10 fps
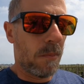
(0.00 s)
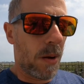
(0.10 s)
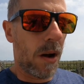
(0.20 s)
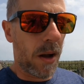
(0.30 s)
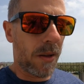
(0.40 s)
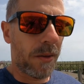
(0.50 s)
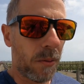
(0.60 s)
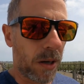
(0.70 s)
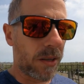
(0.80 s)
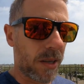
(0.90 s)
But I
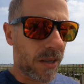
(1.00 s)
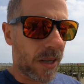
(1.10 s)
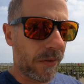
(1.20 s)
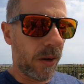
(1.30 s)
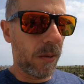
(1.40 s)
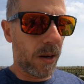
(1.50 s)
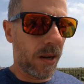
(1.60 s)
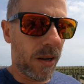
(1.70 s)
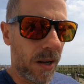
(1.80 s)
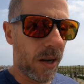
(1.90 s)
thought I'd just give you
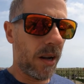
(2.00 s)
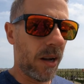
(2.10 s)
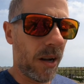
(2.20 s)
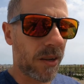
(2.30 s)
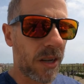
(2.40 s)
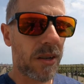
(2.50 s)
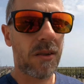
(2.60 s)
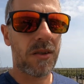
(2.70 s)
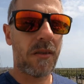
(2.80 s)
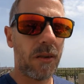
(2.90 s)
a
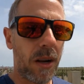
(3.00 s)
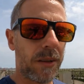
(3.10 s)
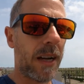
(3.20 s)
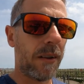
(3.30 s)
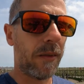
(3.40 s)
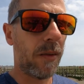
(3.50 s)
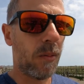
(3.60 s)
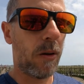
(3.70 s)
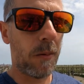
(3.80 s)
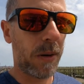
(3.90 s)
general lowdown of
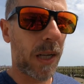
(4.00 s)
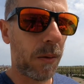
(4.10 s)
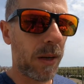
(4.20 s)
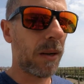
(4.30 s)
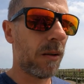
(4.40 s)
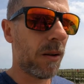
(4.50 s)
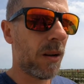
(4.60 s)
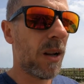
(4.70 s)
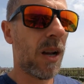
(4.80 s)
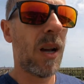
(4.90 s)
what I've been doing,
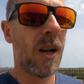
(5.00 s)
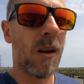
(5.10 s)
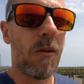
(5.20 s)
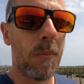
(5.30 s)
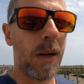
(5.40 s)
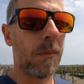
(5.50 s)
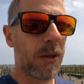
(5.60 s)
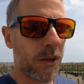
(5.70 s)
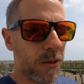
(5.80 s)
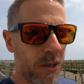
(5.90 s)
what I've been up
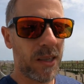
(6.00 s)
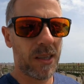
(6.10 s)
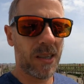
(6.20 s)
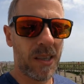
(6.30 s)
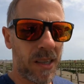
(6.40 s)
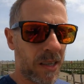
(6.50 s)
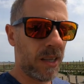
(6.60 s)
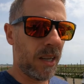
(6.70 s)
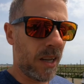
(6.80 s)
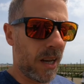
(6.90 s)
to,
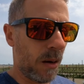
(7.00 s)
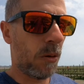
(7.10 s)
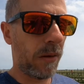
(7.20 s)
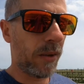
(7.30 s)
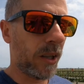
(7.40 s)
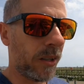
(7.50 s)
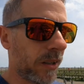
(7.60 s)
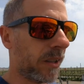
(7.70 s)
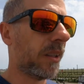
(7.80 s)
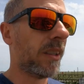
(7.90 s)
what I've
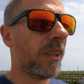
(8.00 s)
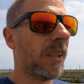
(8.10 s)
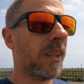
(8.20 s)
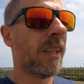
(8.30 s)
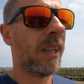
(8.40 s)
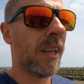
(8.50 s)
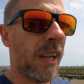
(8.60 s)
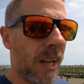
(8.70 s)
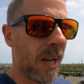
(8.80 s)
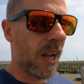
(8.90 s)
learned,
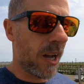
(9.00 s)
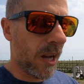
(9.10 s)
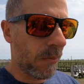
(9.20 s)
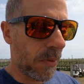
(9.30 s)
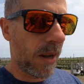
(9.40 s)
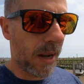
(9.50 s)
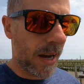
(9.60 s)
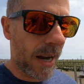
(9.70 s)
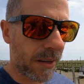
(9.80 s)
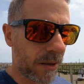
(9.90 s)

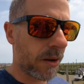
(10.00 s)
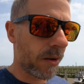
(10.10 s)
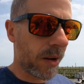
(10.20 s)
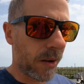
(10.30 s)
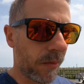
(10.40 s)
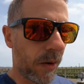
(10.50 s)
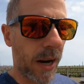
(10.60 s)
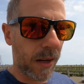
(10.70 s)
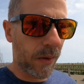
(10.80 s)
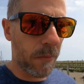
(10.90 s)
and to invite
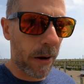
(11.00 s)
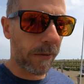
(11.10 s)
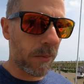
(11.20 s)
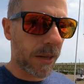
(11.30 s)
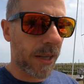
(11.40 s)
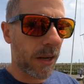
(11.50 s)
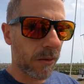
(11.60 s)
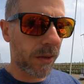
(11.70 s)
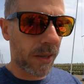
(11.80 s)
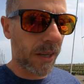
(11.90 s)
any feedback from
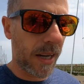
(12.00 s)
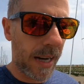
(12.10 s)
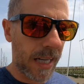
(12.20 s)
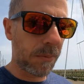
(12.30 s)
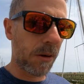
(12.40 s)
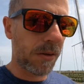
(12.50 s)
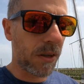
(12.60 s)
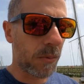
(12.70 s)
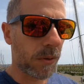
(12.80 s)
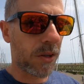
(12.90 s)
yourselves, any
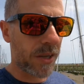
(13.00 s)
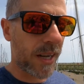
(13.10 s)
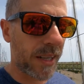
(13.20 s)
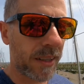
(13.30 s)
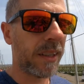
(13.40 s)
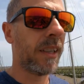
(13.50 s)
experiences you want to share